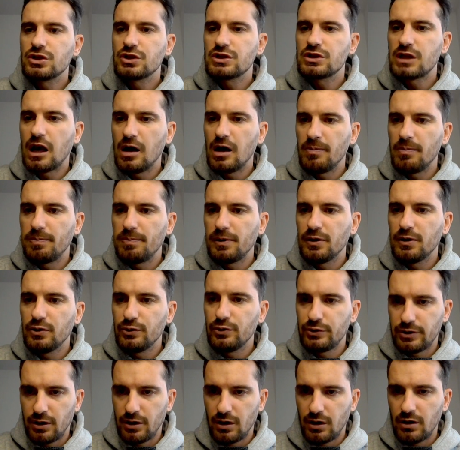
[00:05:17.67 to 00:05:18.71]
upload
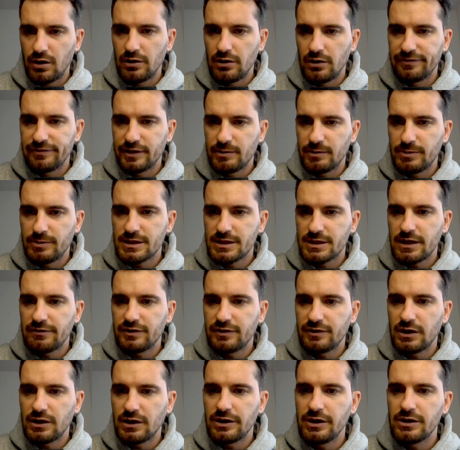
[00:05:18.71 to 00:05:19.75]
all of them, as I've
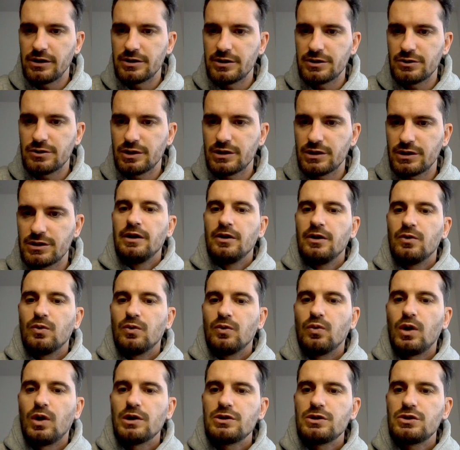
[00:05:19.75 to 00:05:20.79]
done here, as you can see.
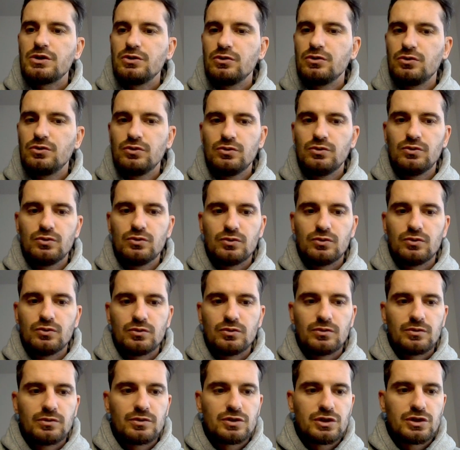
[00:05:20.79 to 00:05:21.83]
Once you do,
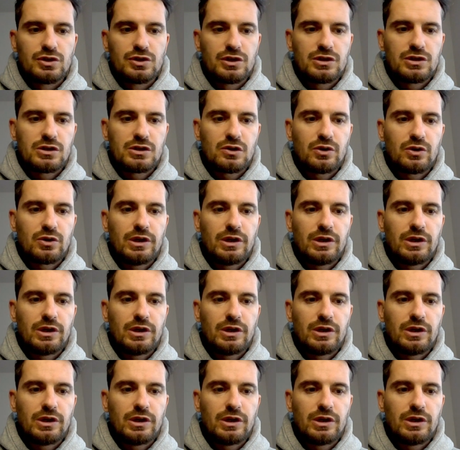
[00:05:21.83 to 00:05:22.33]
just create